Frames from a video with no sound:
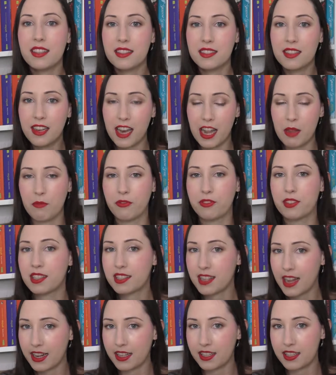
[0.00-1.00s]
is the name of the
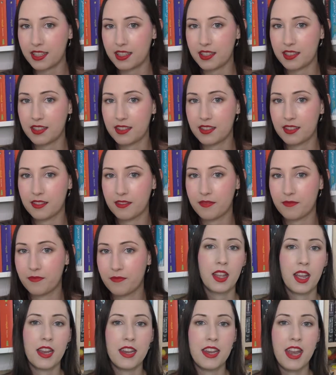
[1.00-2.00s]
scientist.
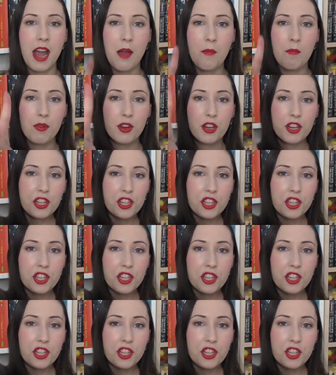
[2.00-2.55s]
Number